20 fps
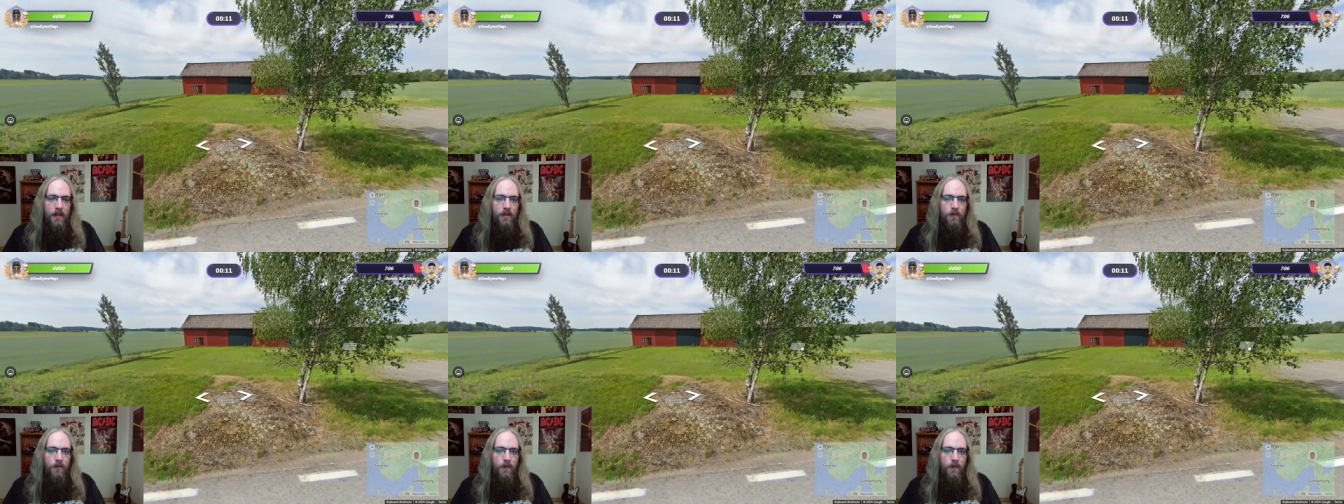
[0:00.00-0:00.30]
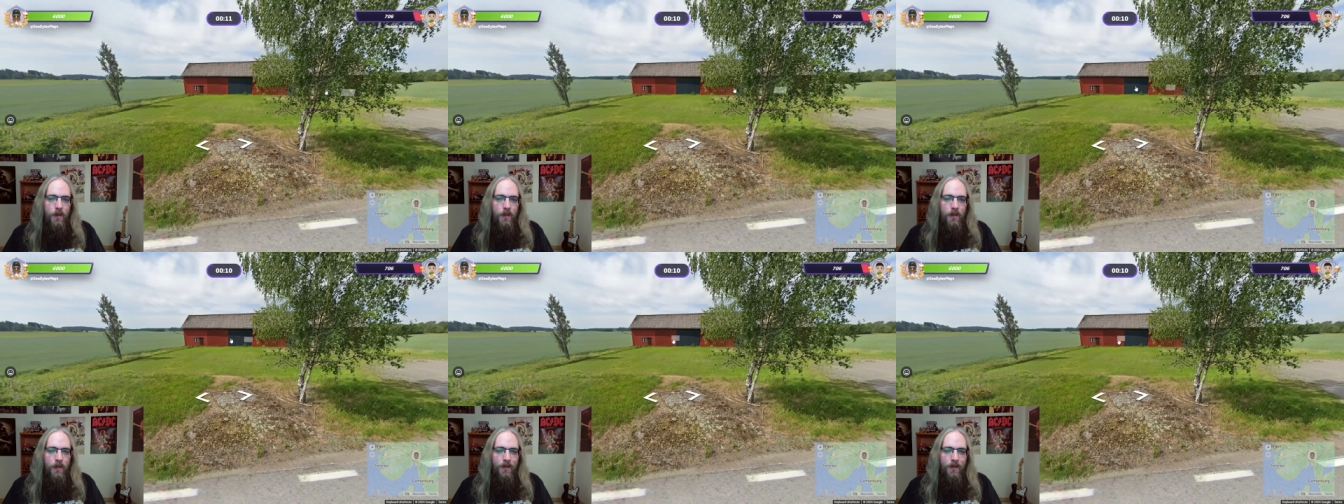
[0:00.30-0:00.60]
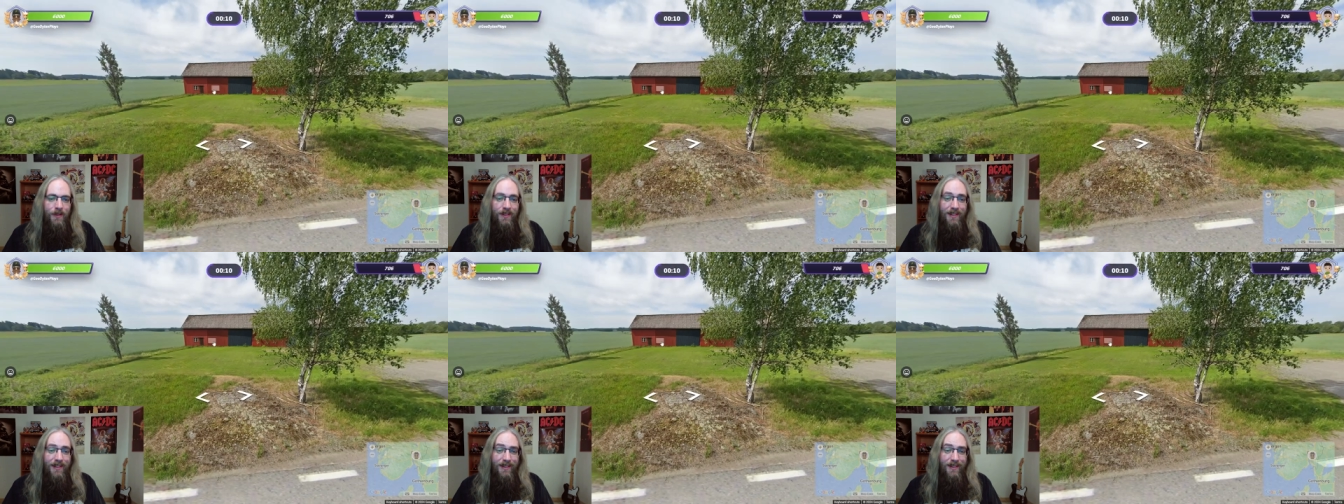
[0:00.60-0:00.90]
of the
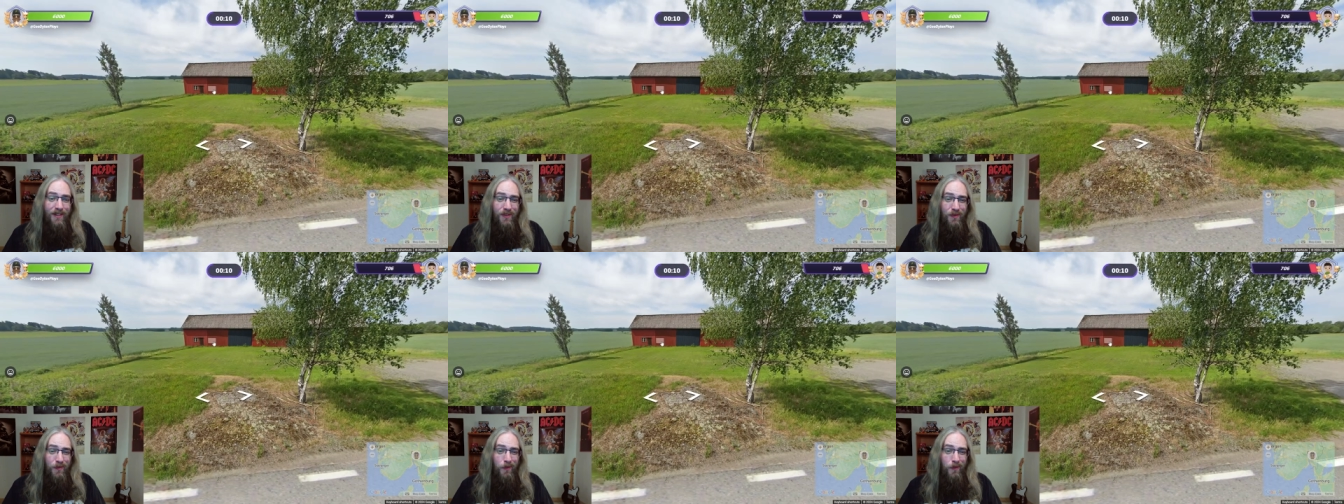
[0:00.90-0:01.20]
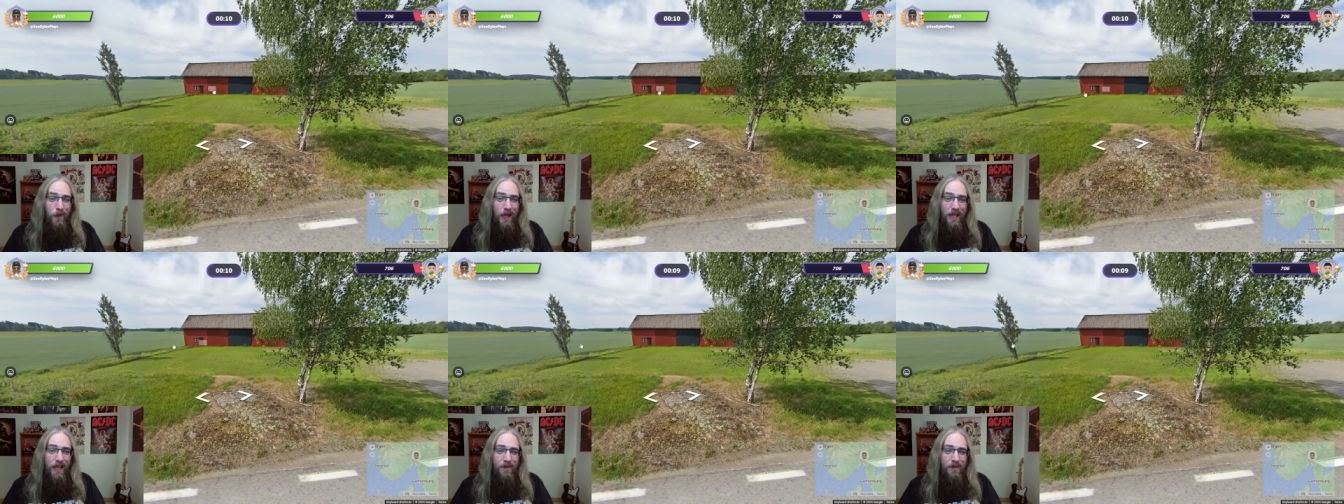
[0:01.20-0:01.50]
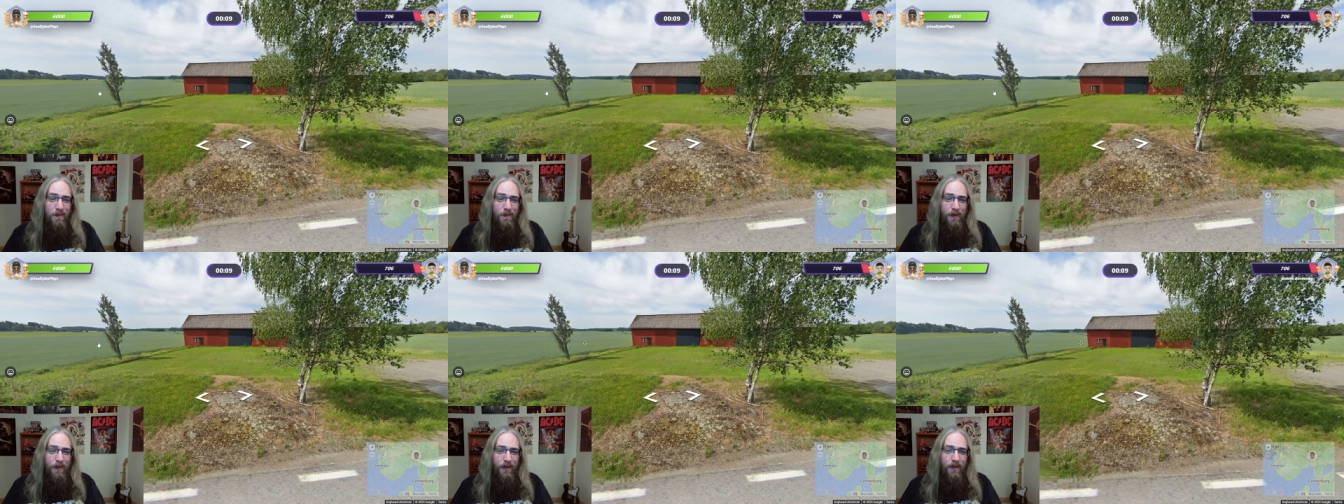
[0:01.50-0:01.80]
road and this
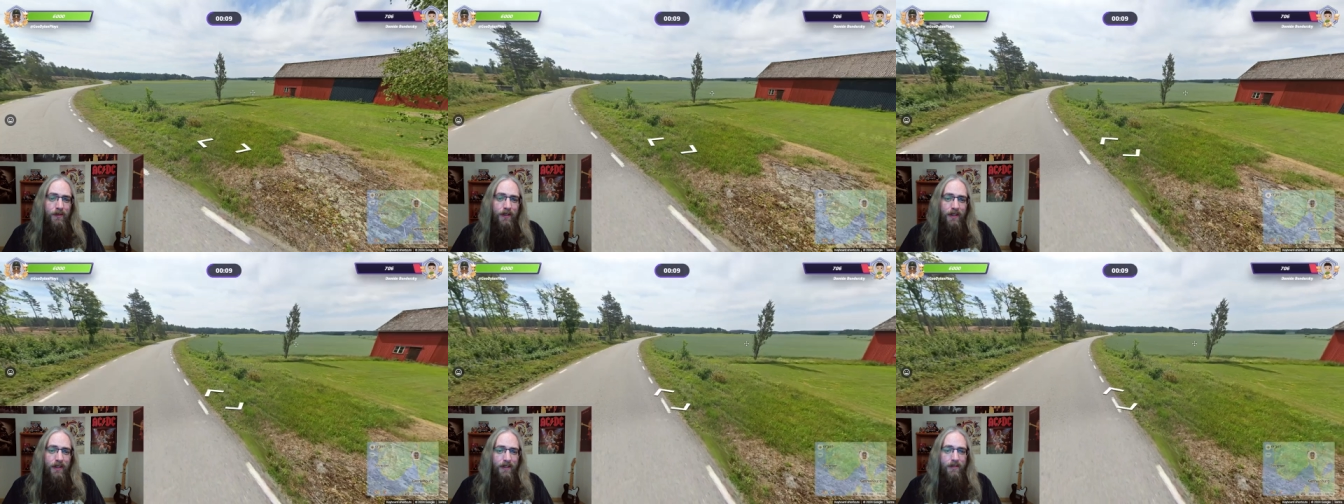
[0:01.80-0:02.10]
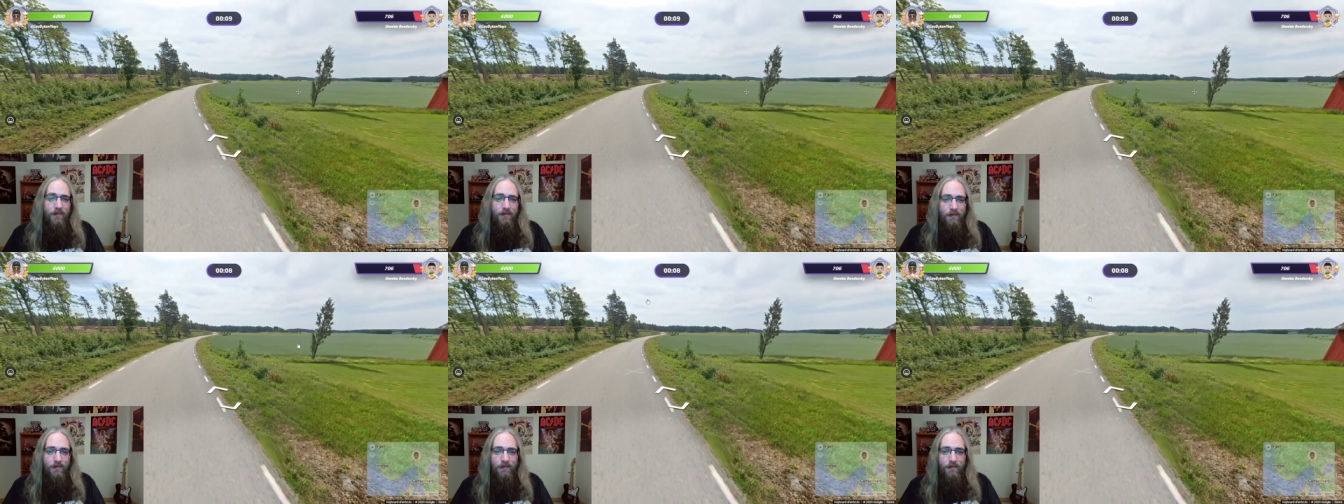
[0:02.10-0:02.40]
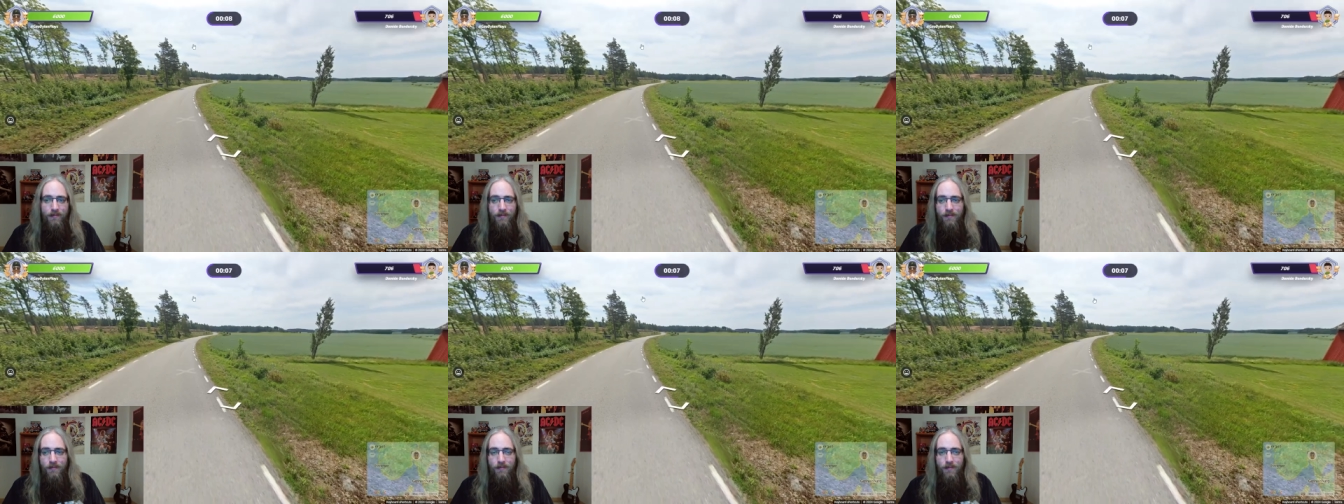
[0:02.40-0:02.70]
red building.
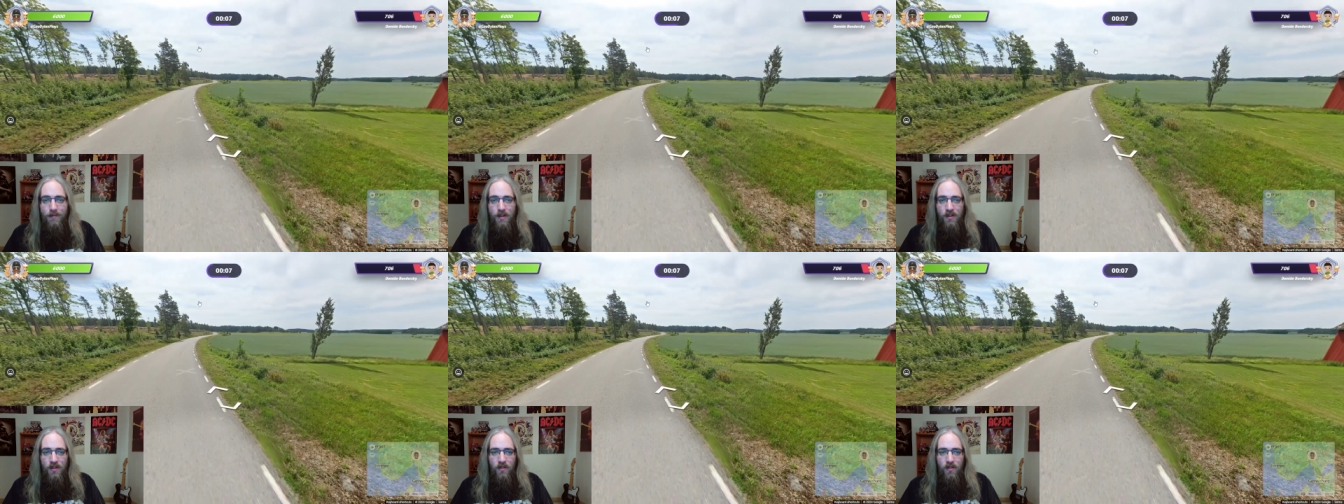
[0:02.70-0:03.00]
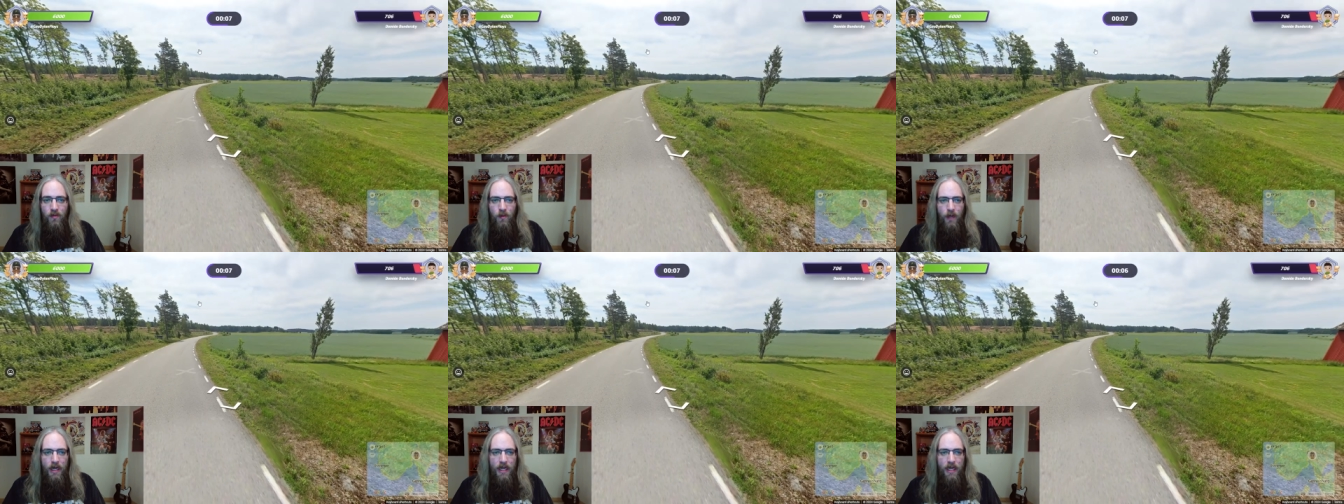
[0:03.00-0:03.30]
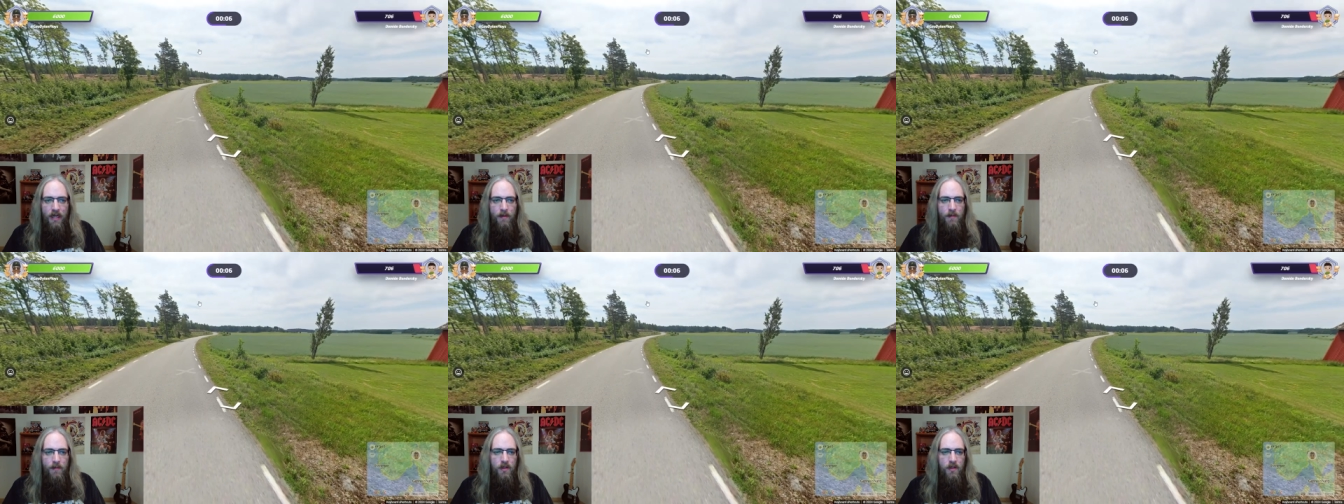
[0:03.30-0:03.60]

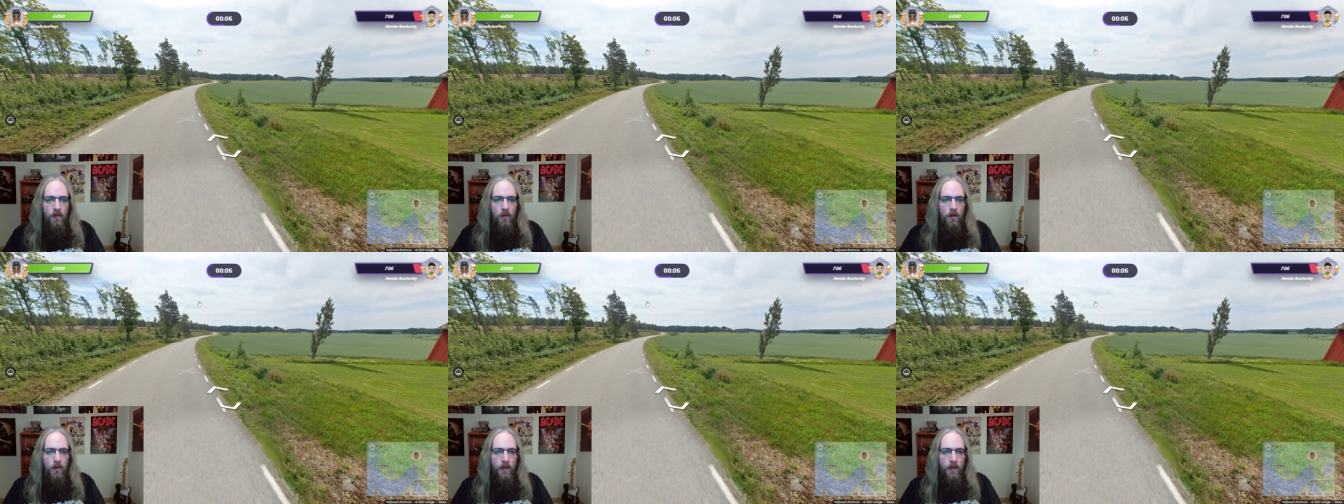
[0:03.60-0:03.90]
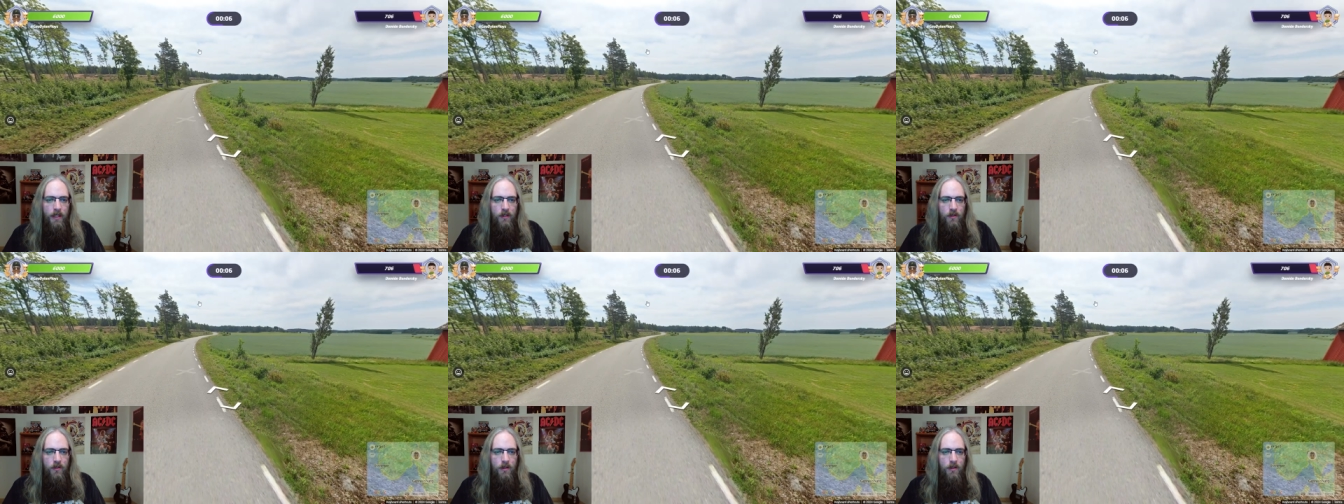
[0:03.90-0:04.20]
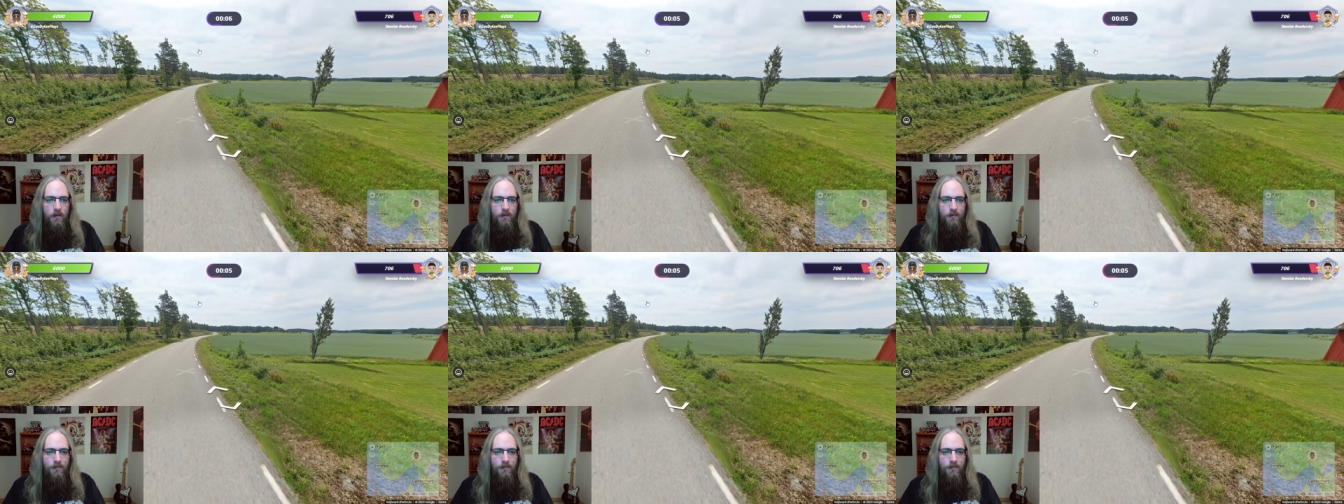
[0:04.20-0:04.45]
Screams Norwegian.